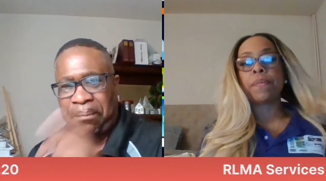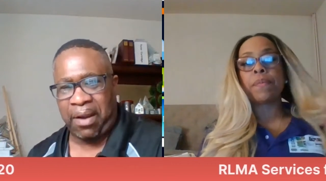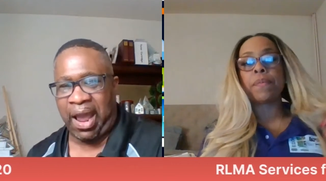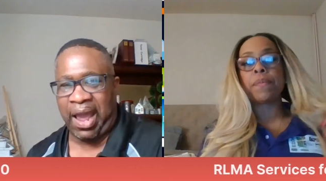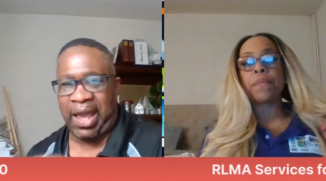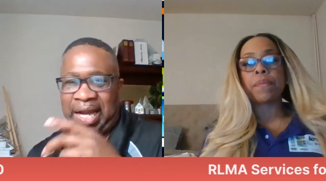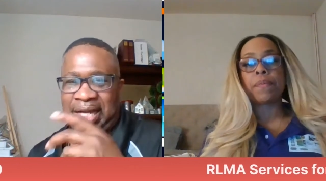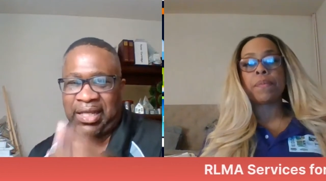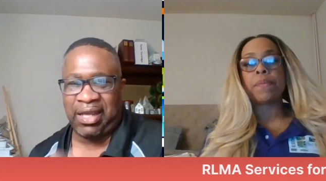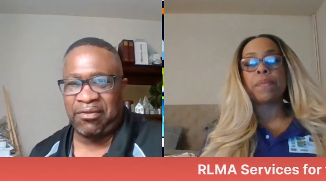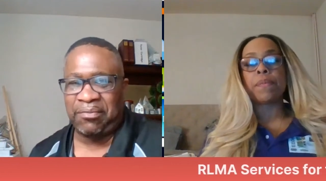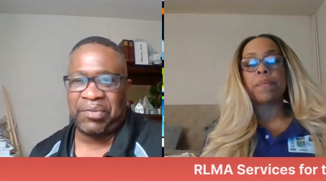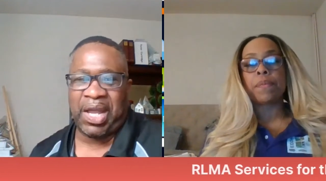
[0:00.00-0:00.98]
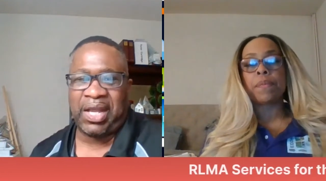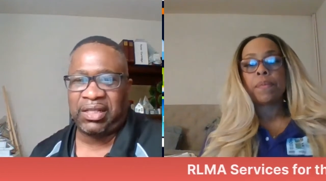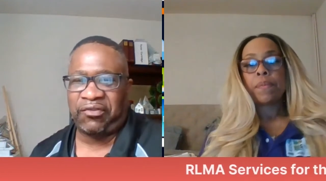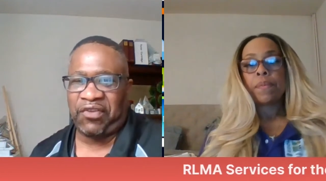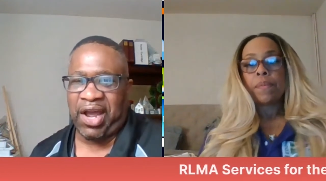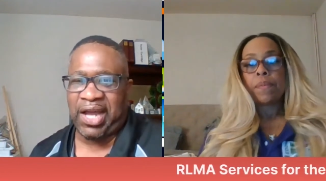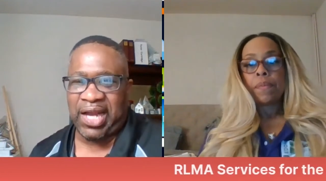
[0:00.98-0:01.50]
Speaker 1: I got to give them ninety
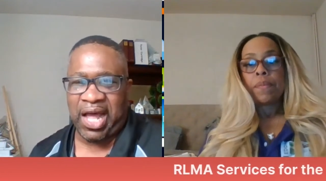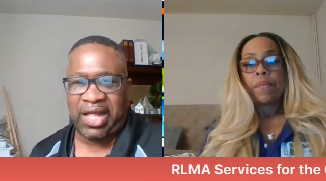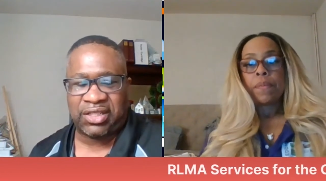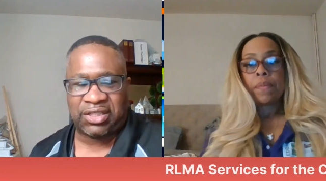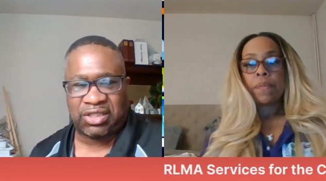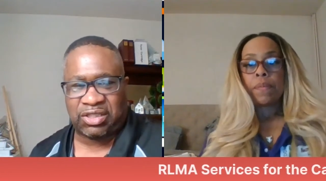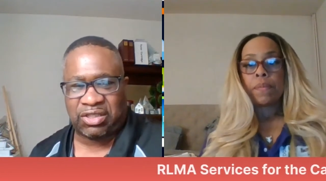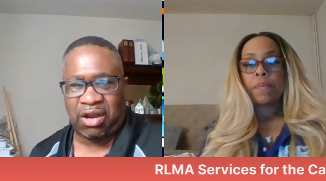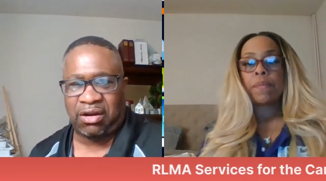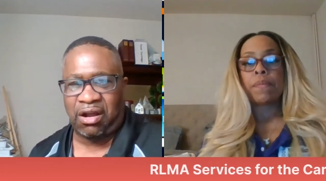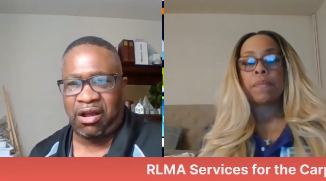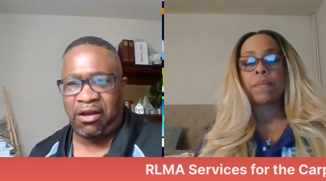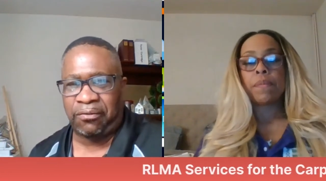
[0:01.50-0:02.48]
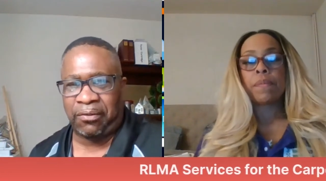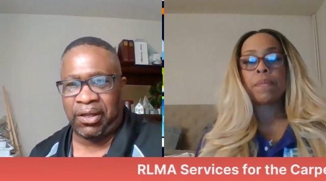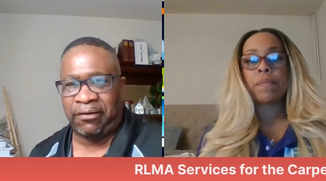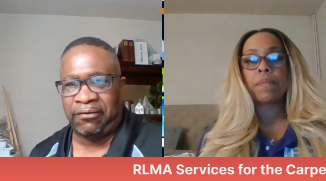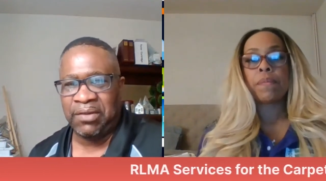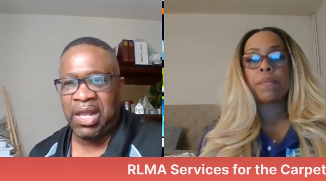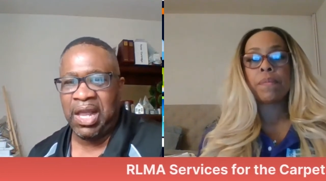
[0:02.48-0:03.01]
five dollars to start off
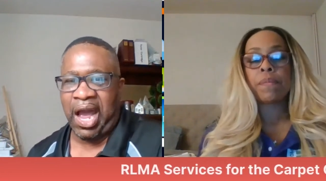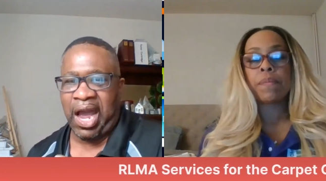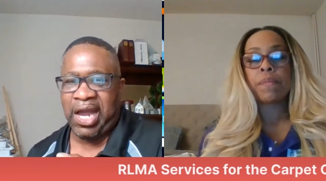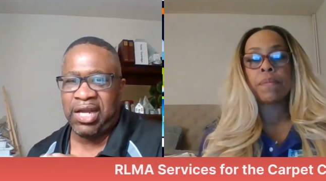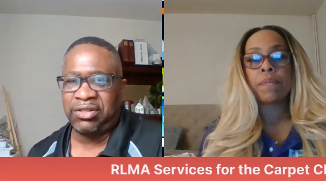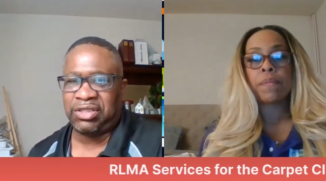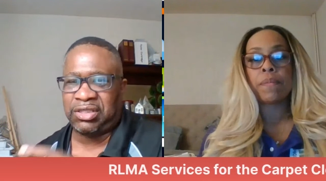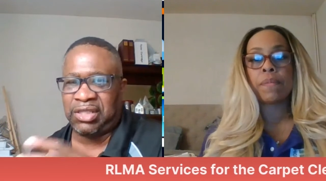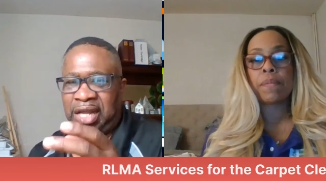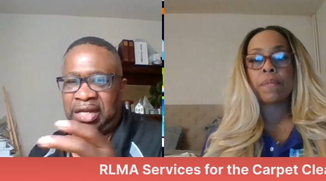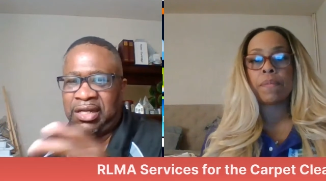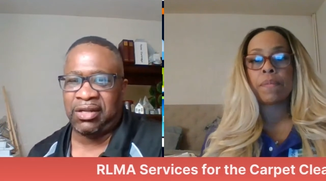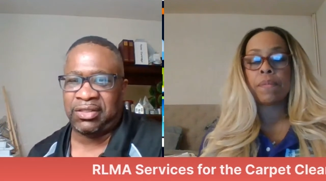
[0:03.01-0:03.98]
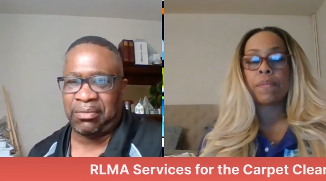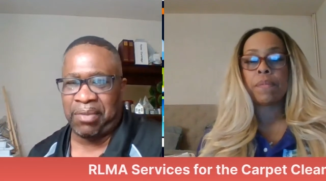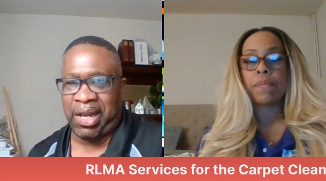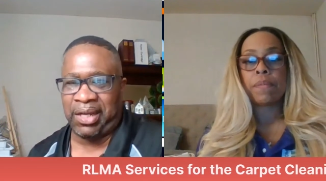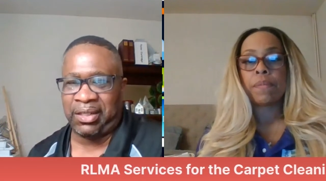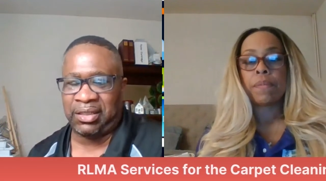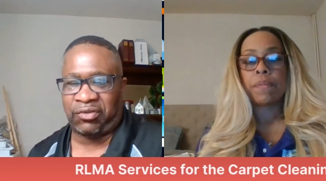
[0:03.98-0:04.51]
with. I understand there's a
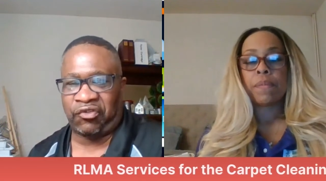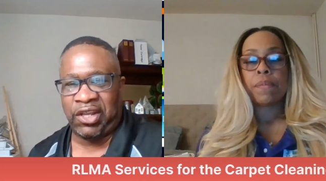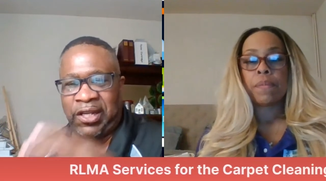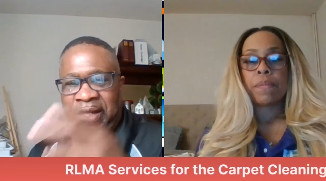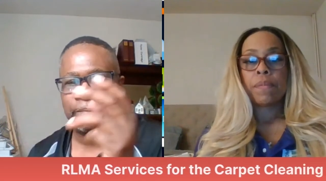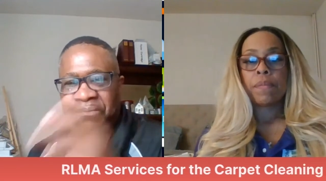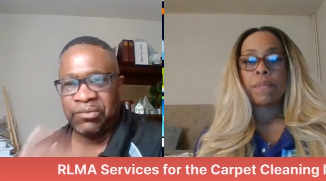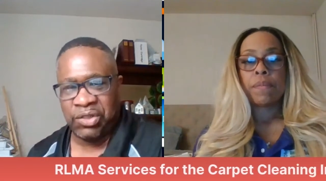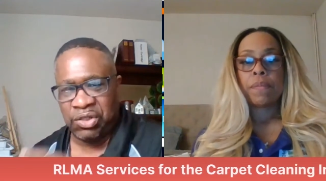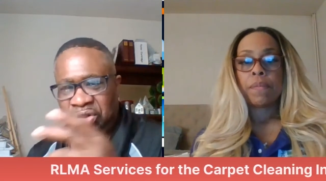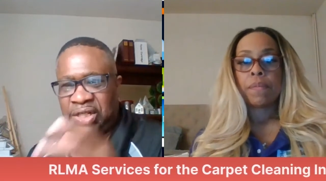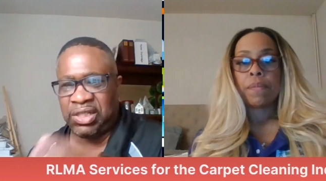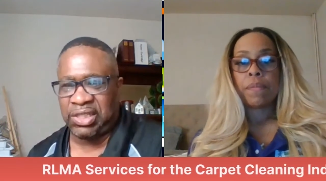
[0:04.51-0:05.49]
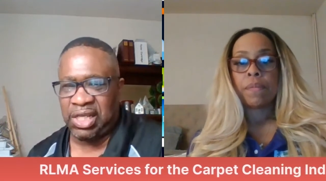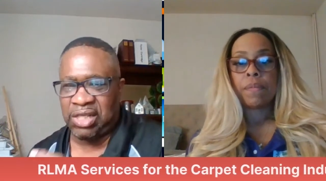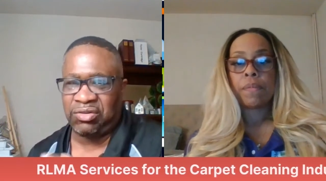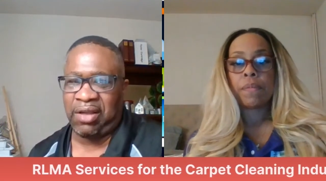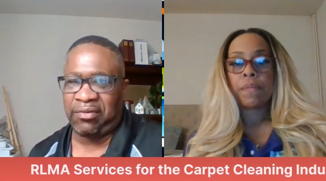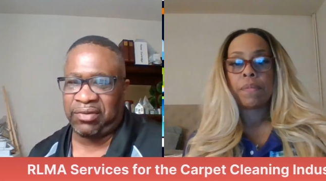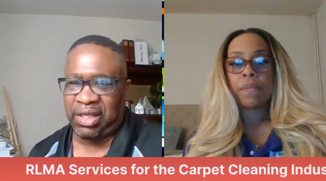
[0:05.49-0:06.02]
maintenance fee. You just said
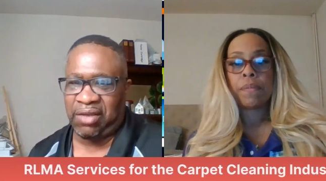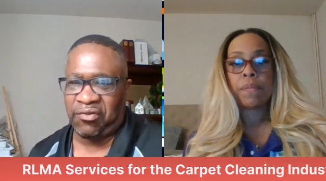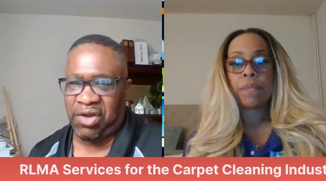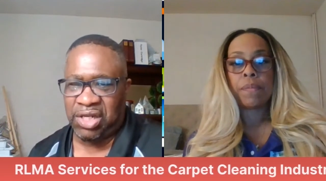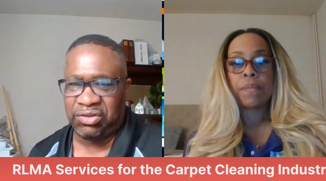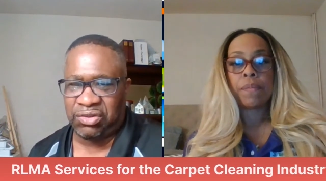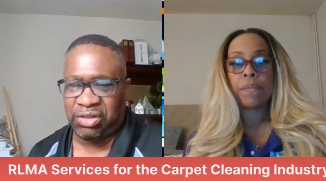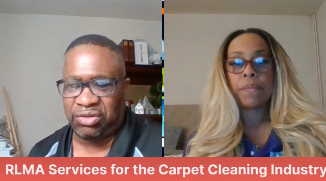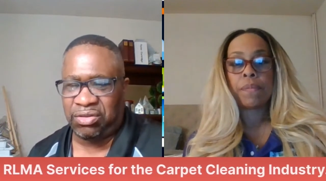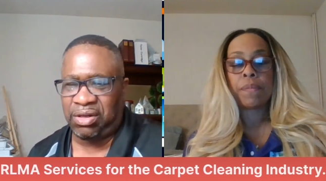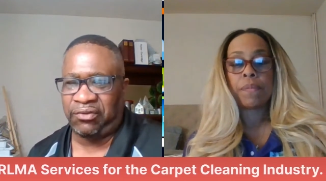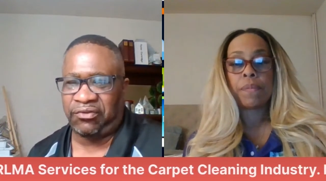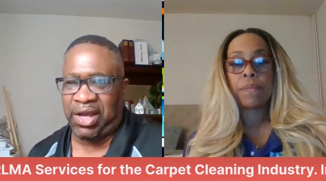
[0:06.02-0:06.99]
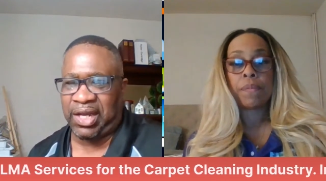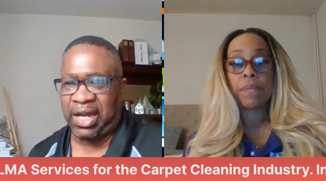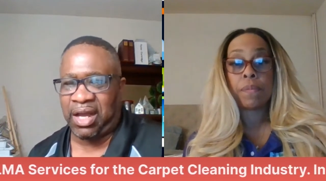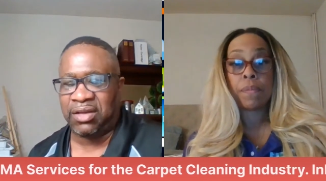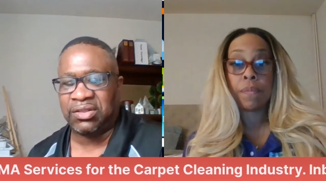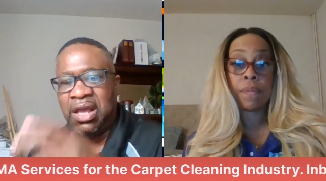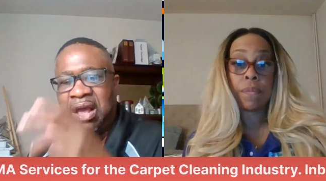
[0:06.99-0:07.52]
you have to give one hundred and twenty five
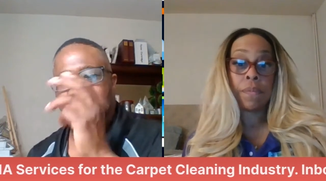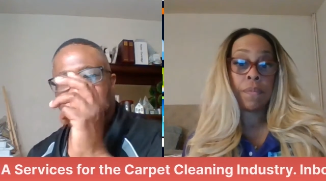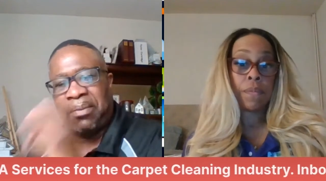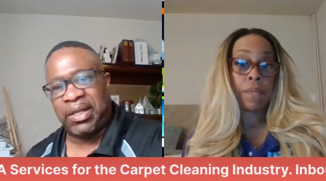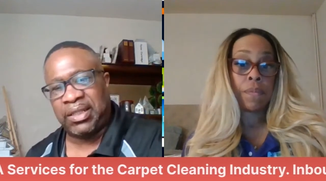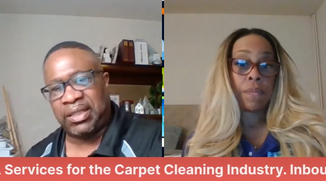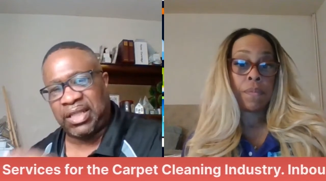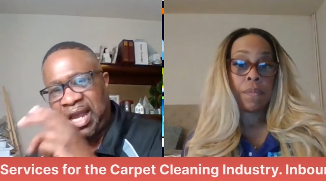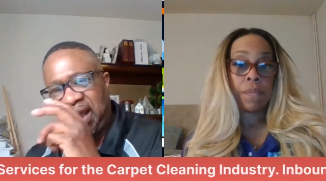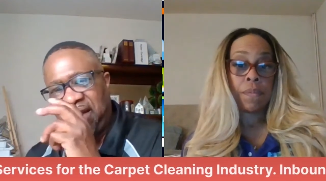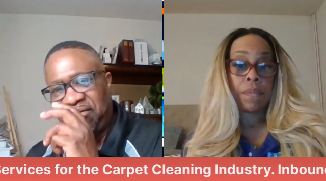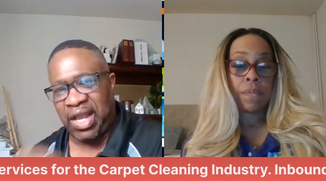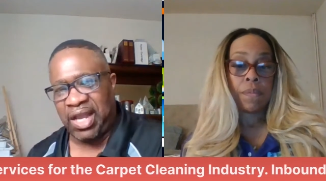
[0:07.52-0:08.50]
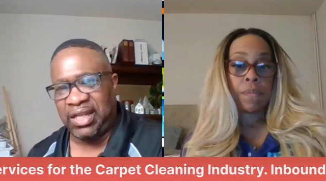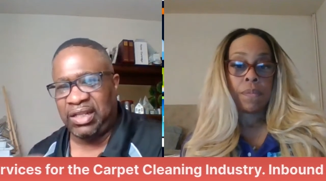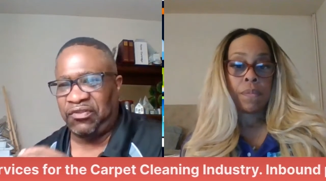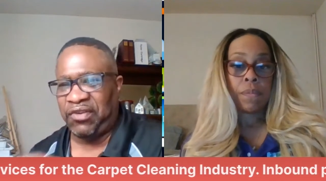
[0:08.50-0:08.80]
dollars, but they have ninety